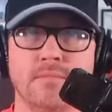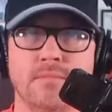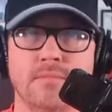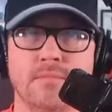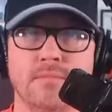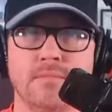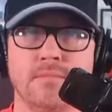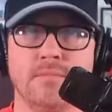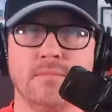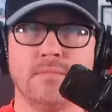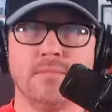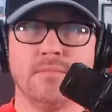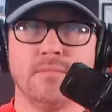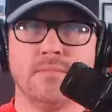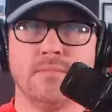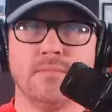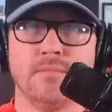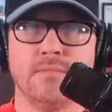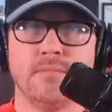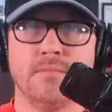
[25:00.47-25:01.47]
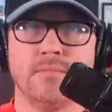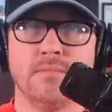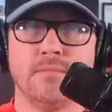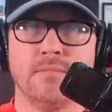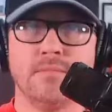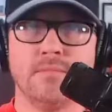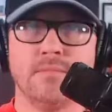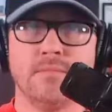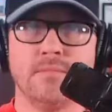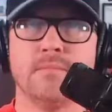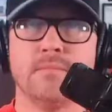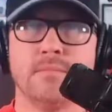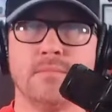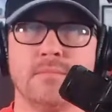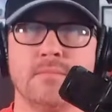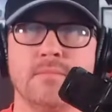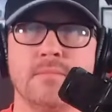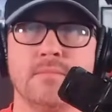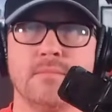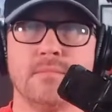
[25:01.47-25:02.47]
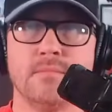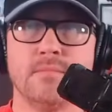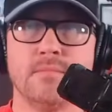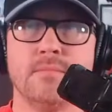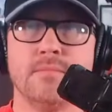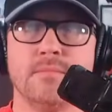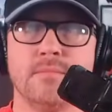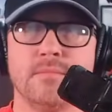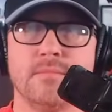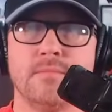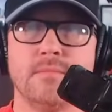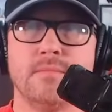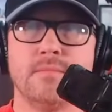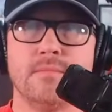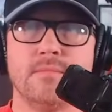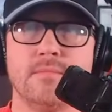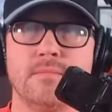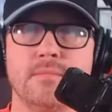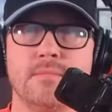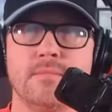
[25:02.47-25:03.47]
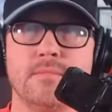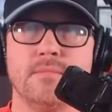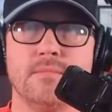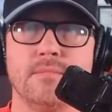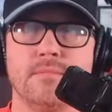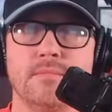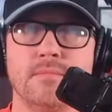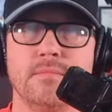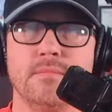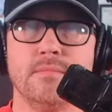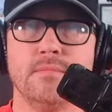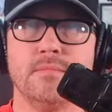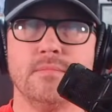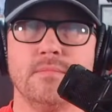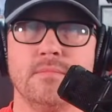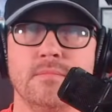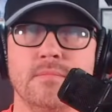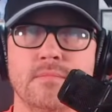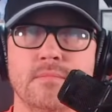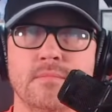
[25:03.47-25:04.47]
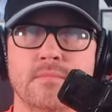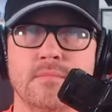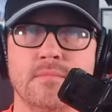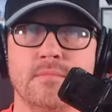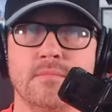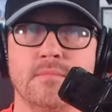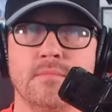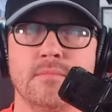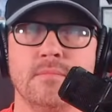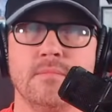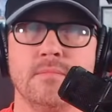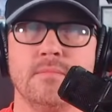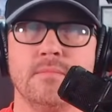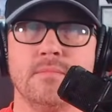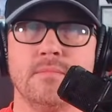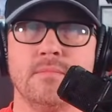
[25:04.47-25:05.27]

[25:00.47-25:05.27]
[no speech]